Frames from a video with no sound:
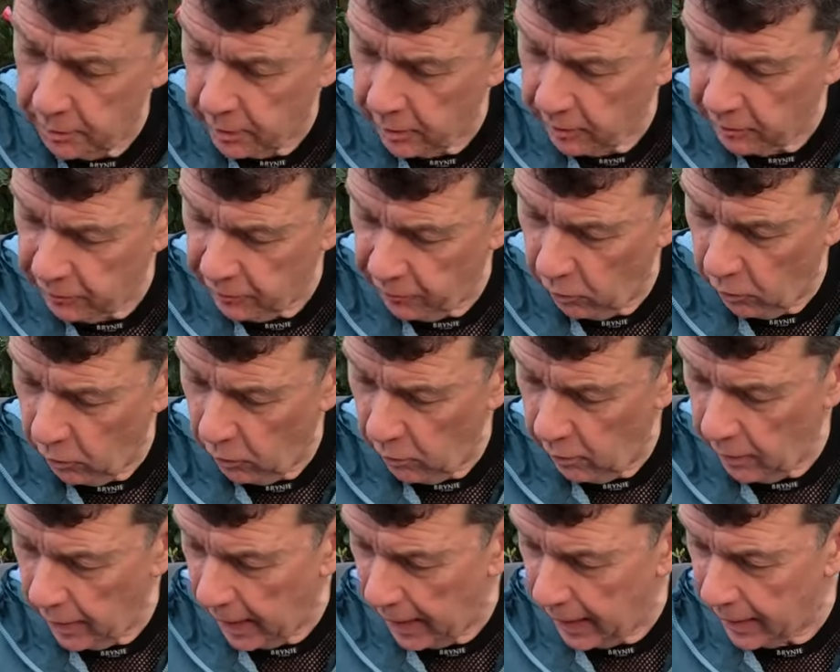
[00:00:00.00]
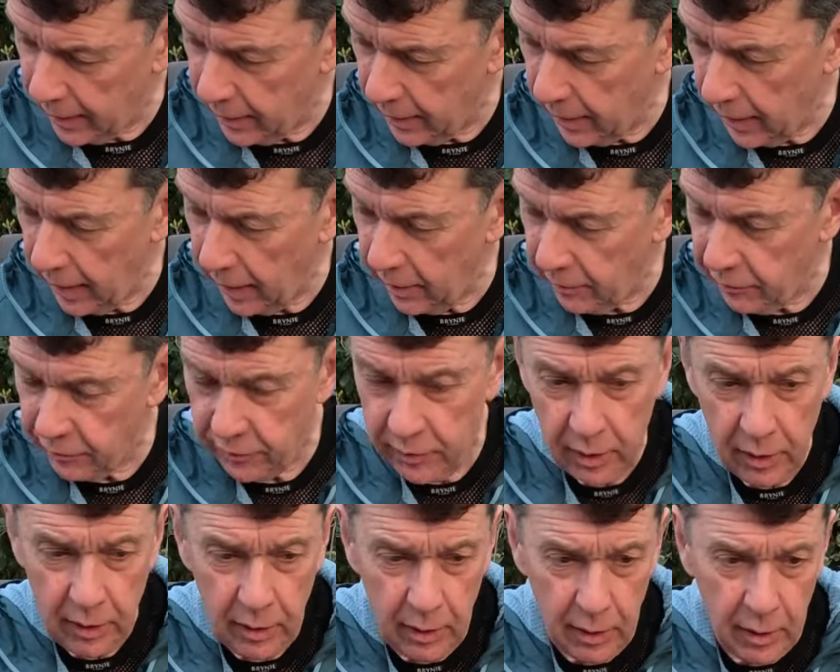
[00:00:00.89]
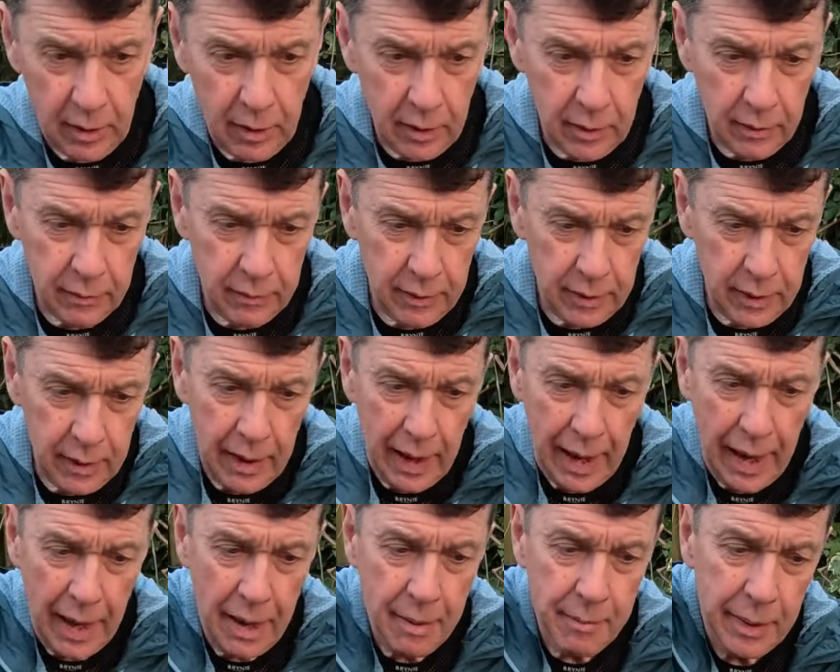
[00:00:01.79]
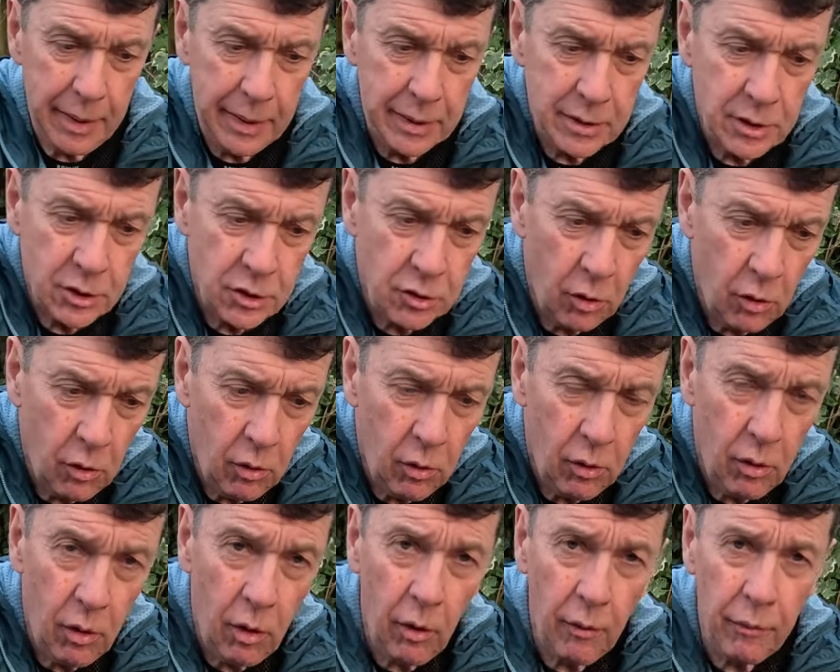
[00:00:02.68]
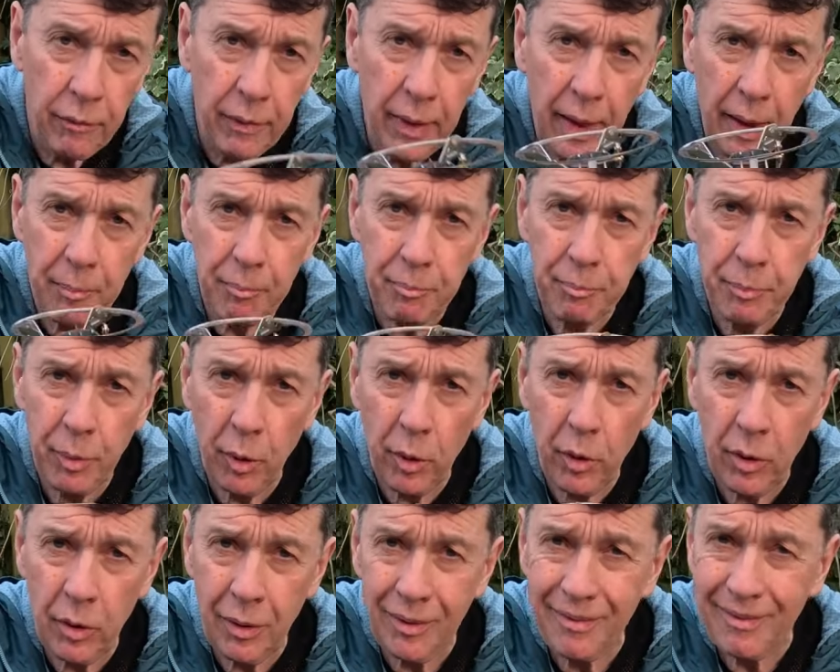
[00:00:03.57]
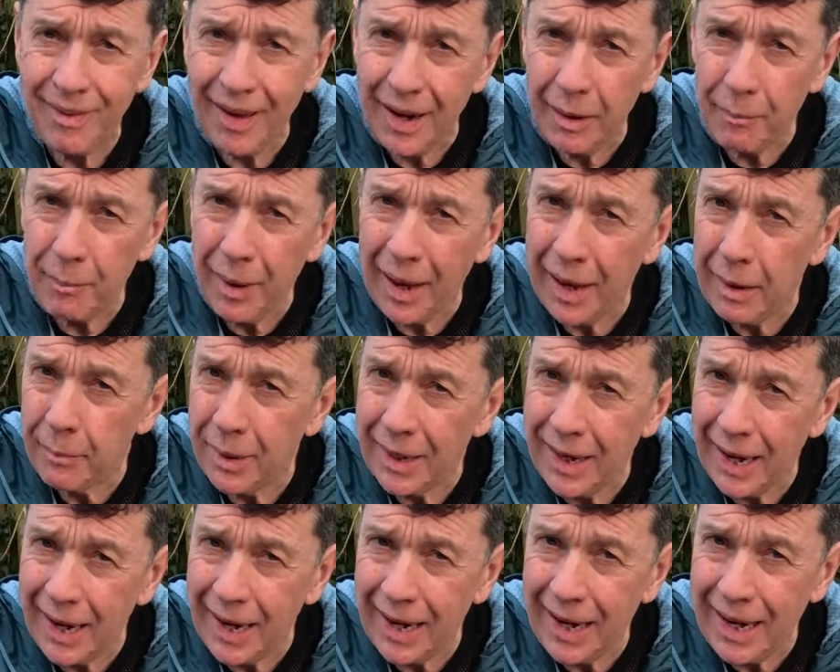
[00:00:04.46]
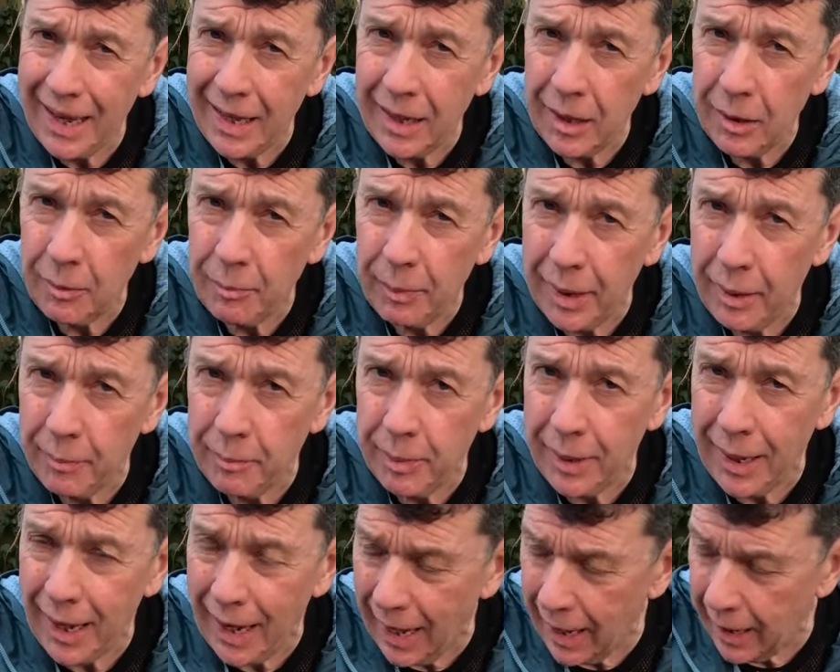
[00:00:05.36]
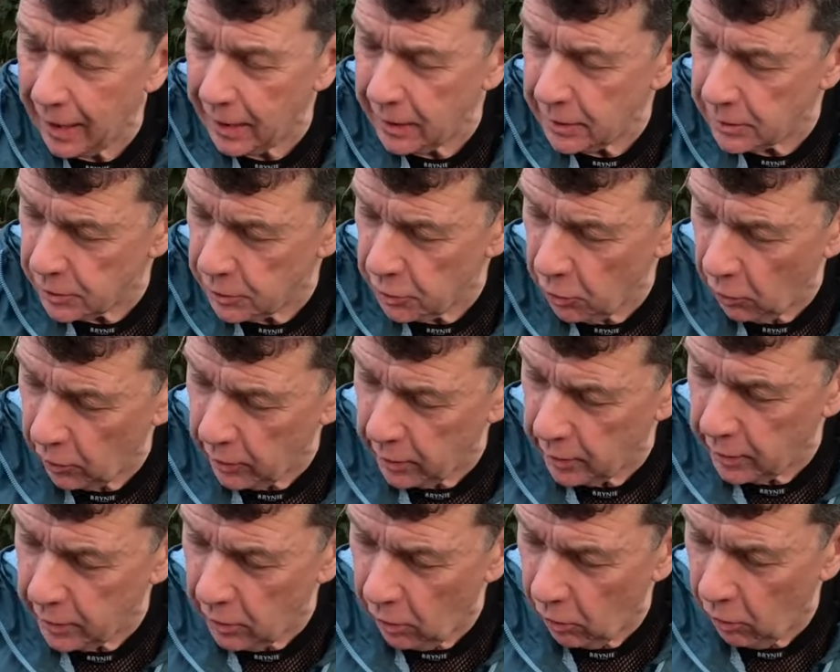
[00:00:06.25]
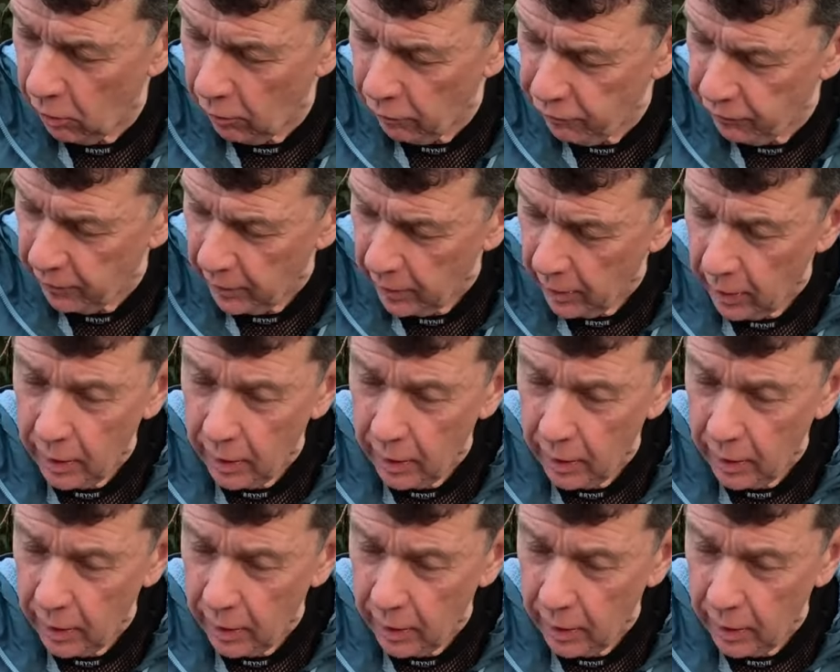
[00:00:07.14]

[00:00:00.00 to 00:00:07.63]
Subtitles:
before and after. The MSR on that boil, I might have been a little bit behind knocking it off,